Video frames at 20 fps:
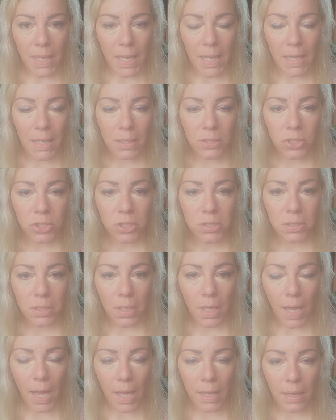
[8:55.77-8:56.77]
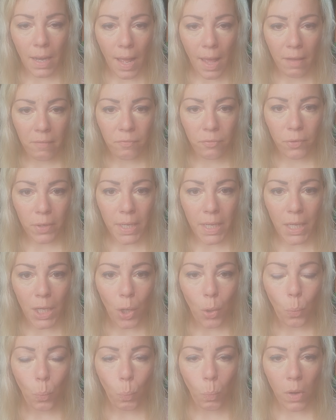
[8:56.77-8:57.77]
Each and every
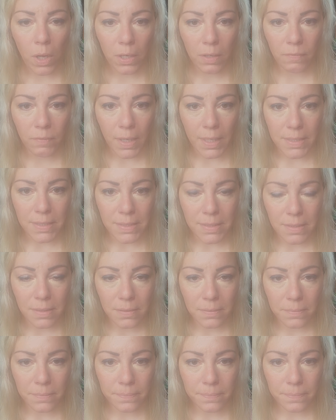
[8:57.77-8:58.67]
one of us.